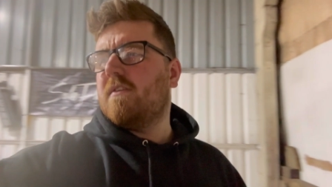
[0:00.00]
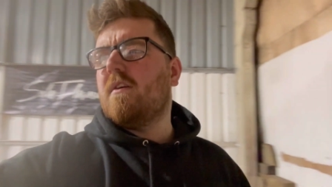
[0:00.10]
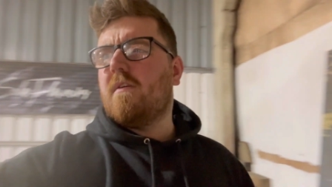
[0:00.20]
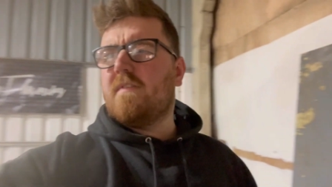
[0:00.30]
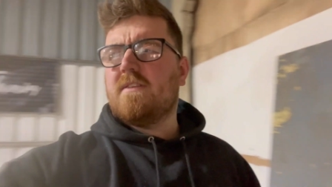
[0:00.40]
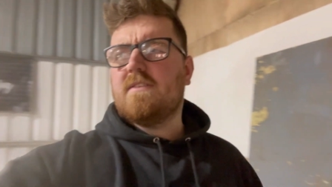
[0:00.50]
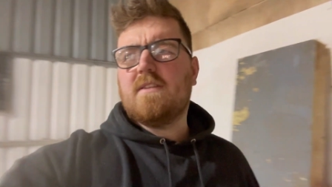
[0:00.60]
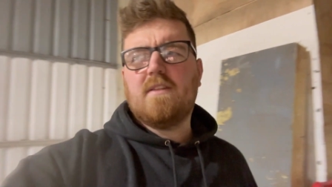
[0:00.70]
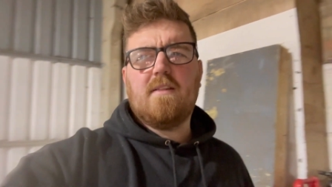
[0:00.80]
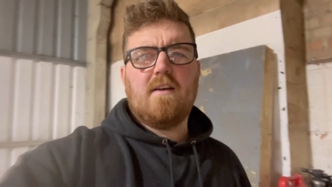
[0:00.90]
know if this is
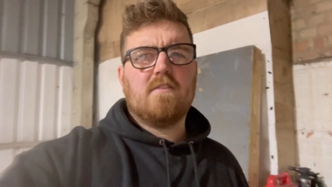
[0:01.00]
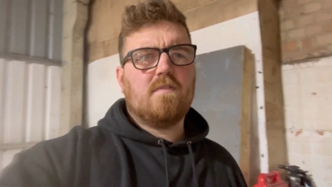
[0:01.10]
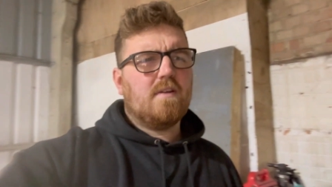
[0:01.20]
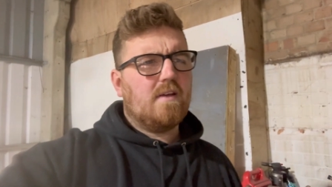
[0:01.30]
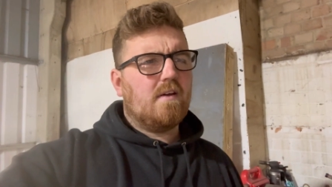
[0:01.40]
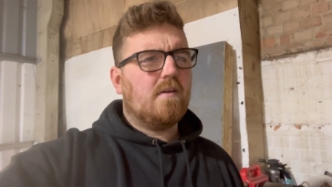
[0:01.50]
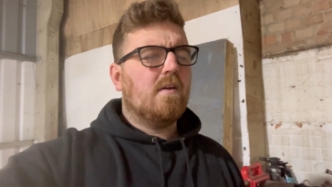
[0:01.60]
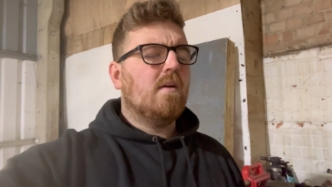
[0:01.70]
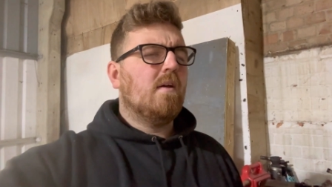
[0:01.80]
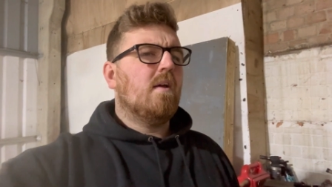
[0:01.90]
in the last video,
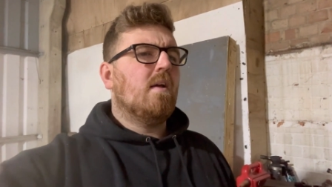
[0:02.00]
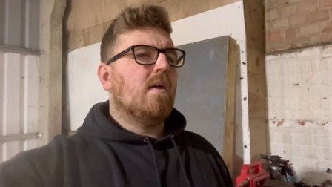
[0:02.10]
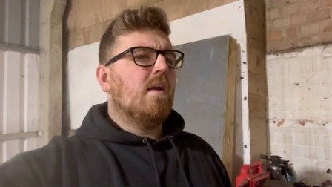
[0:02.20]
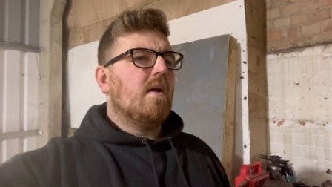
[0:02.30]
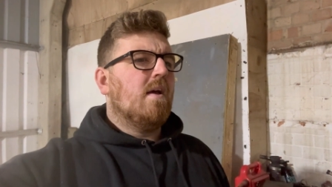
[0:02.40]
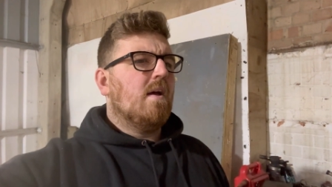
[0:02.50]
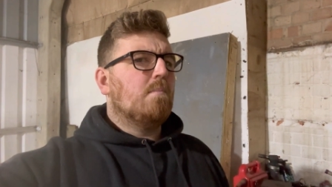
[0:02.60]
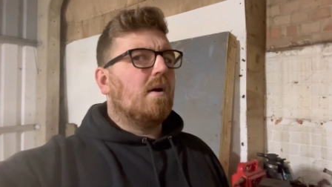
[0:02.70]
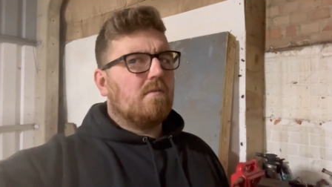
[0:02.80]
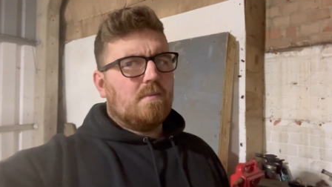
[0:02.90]

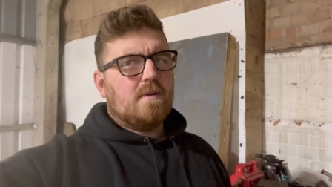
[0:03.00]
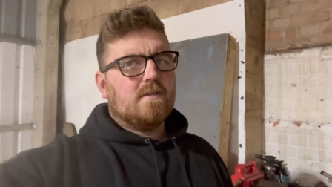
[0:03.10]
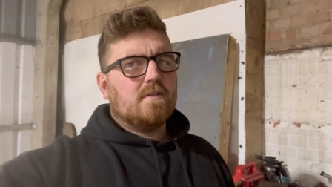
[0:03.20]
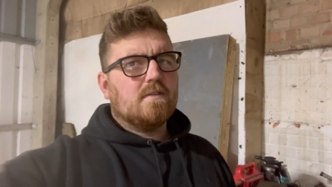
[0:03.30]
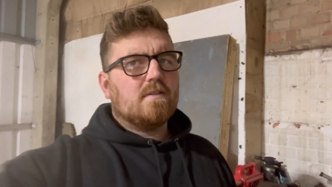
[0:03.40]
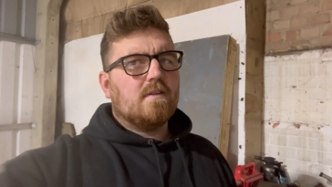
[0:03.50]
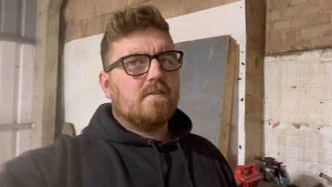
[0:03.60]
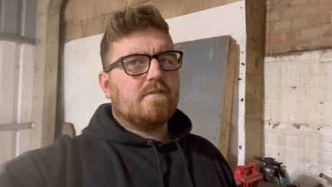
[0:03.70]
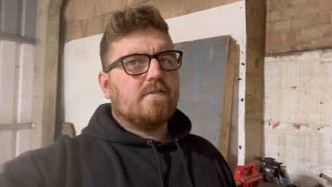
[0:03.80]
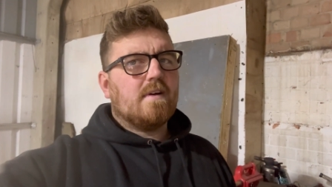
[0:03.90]
but I ripped the exhaust
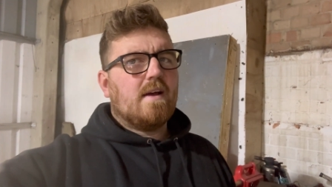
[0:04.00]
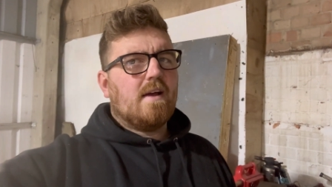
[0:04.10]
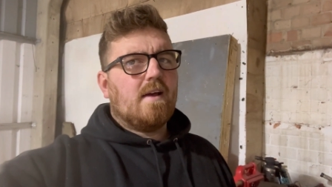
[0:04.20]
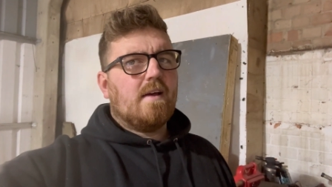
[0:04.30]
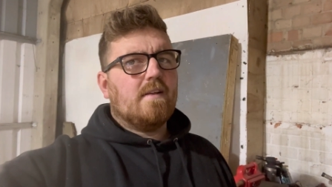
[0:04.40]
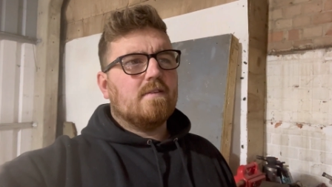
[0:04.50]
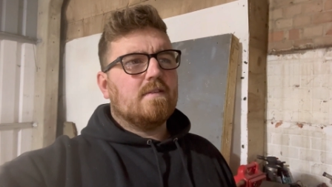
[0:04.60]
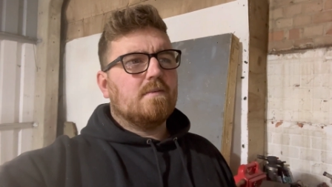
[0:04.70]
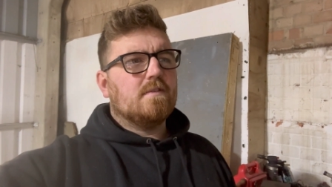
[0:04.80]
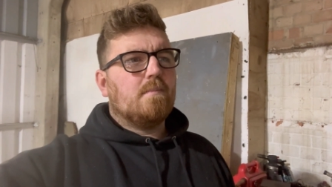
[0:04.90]
off and
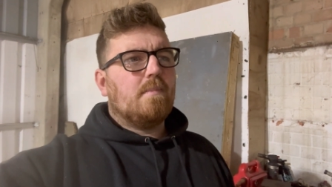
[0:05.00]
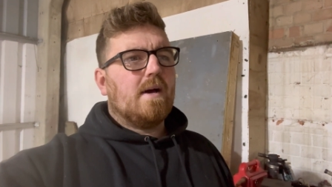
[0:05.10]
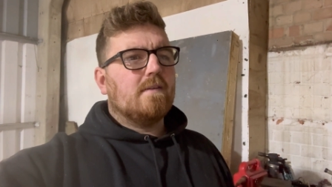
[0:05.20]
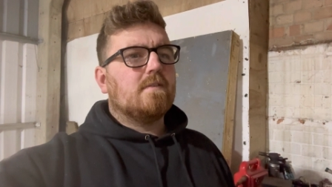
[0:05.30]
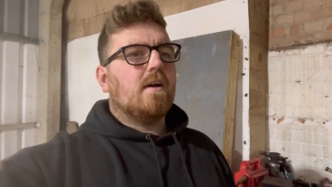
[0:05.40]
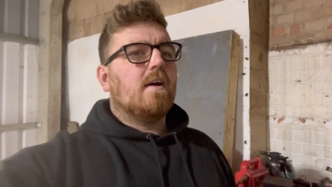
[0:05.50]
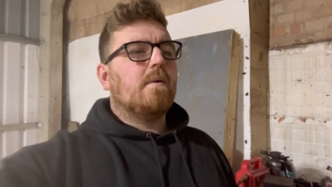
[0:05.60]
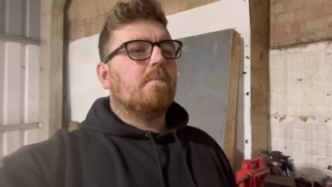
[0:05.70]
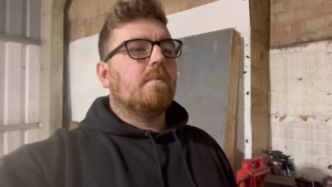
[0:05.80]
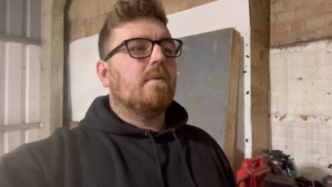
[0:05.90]
it was a bad
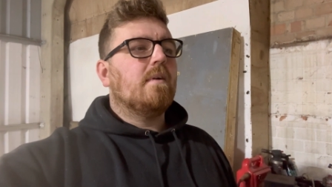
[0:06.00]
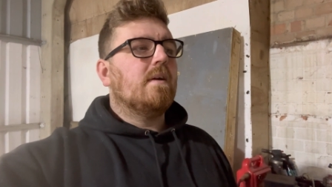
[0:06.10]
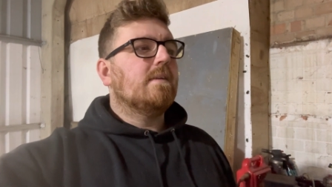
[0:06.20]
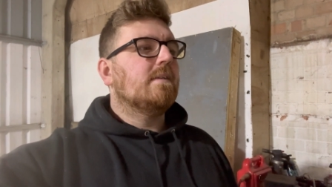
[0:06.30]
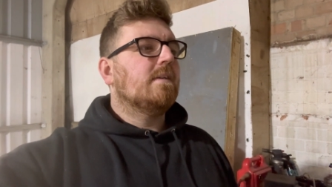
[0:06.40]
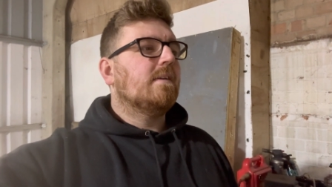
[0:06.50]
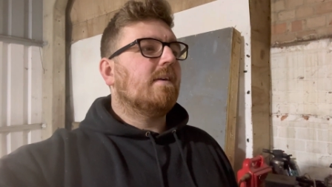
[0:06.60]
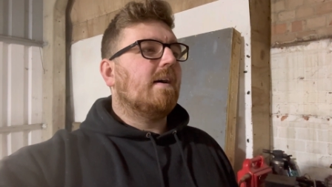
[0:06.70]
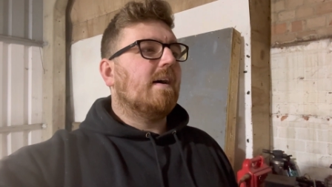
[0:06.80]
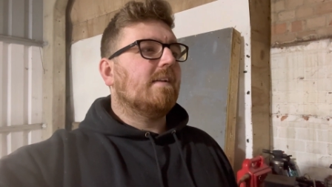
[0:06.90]
time.
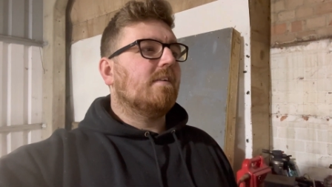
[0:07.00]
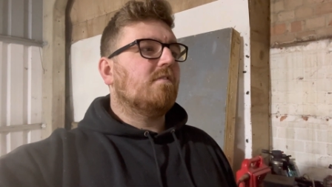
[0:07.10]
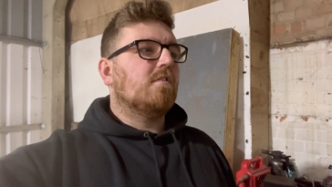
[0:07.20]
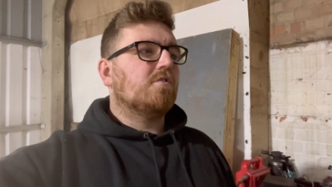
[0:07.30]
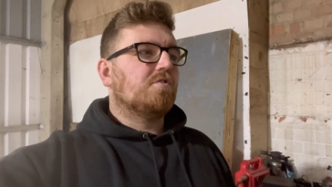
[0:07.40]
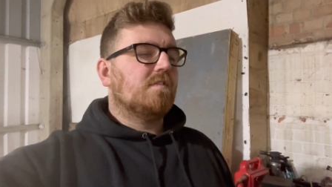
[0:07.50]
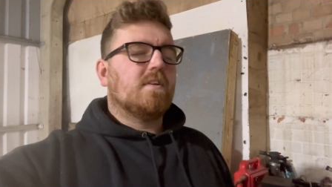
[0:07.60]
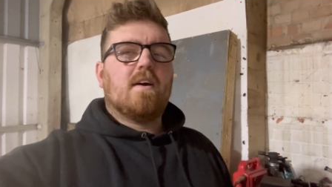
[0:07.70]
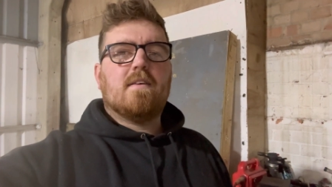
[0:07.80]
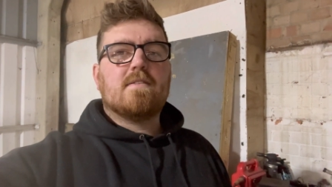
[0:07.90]
And I've not driven the
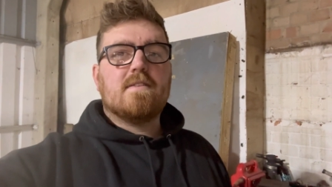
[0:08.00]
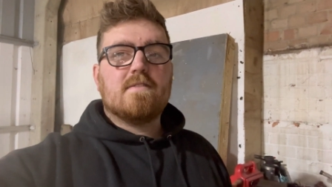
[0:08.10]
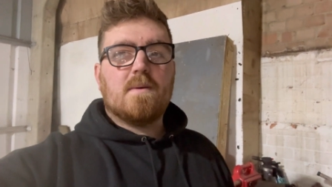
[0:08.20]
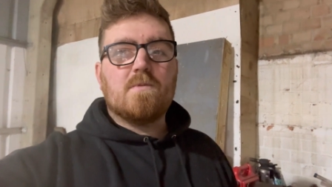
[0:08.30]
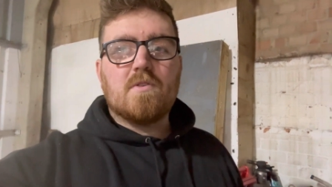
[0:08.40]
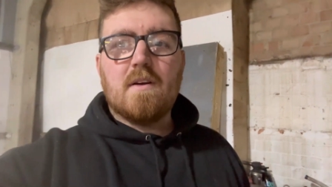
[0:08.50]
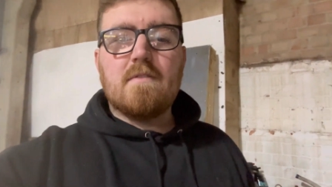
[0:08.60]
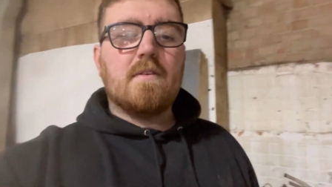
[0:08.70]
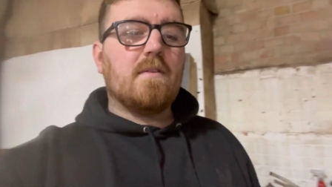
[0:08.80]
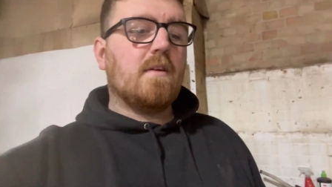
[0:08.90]
car since. I'm
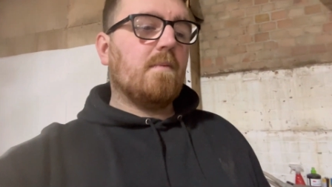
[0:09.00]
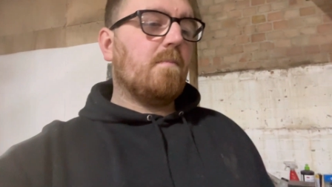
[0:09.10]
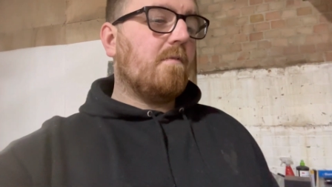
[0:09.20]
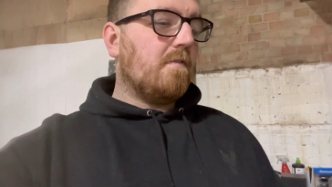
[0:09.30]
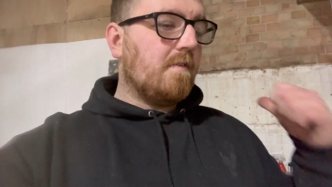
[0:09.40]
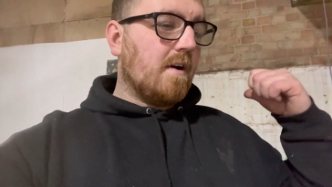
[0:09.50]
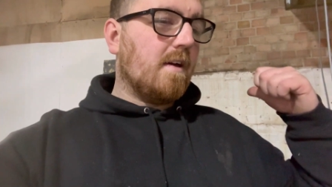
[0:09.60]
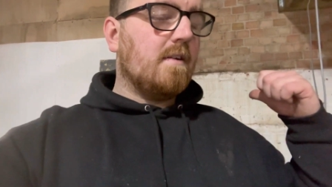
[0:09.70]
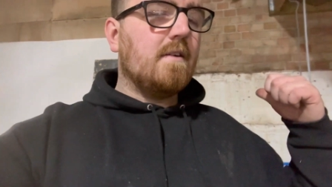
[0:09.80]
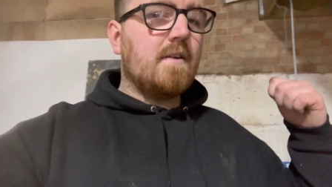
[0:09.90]
driving the
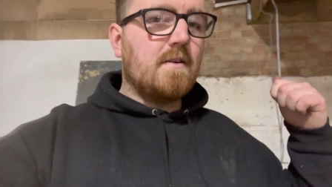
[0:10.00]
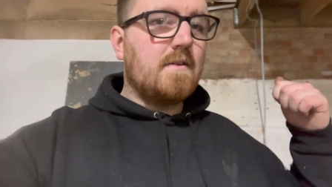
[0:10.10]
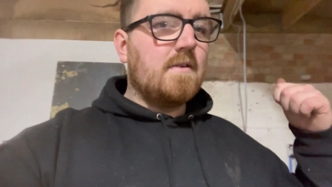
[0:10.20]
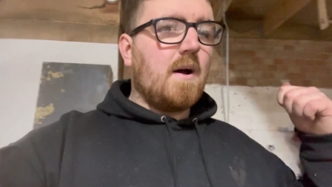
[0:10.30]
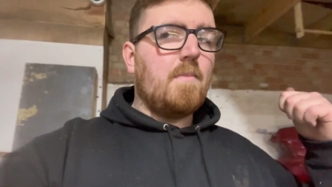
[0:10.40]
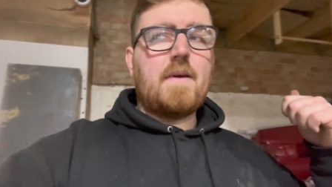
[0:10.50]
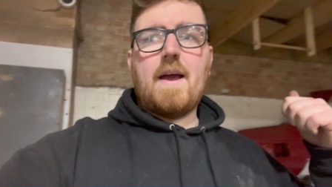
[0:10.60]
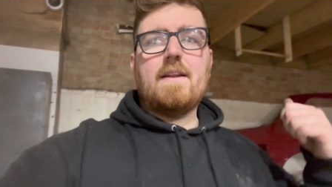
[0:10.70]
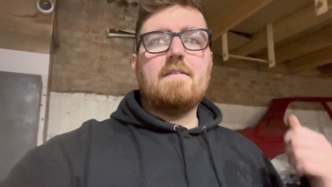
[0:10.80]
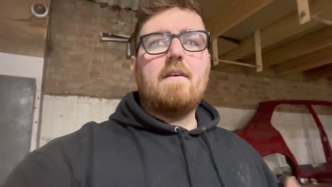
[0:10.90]
fucking dub
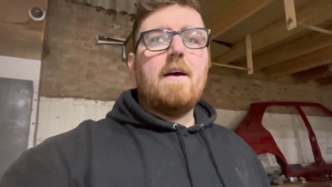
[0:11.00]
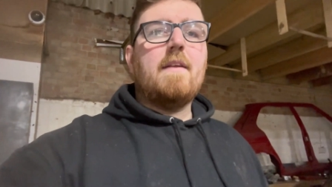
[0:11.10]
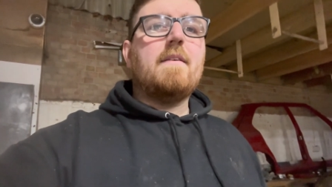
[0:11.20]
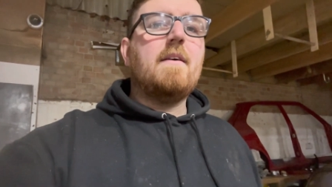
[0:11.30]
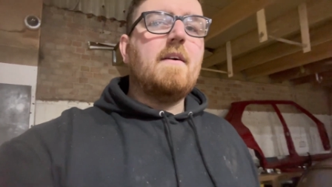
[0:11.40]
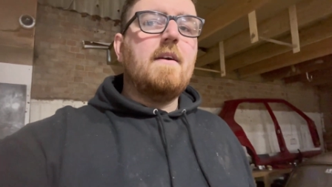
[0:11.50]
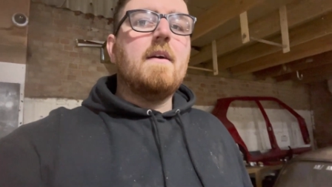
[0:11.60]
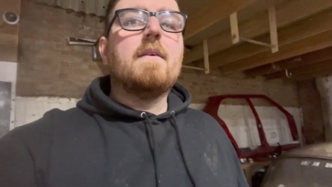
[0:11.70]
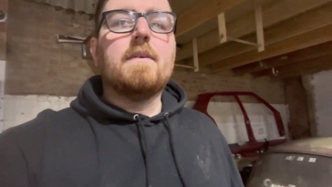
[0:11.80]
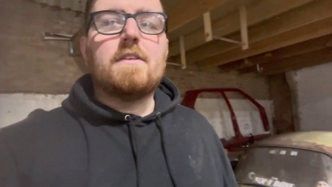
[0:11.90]
caddy van,
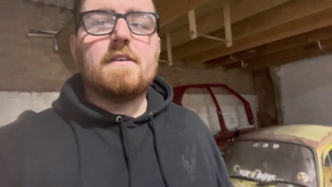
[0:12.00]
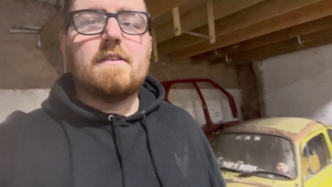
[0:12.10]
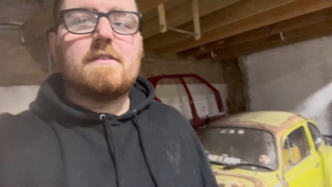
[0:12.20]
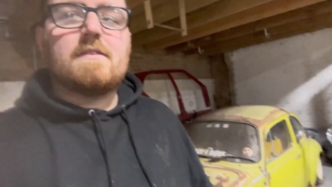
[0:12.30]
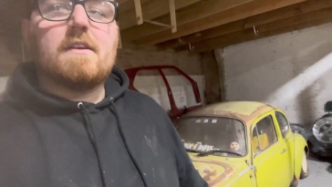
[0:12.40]
which is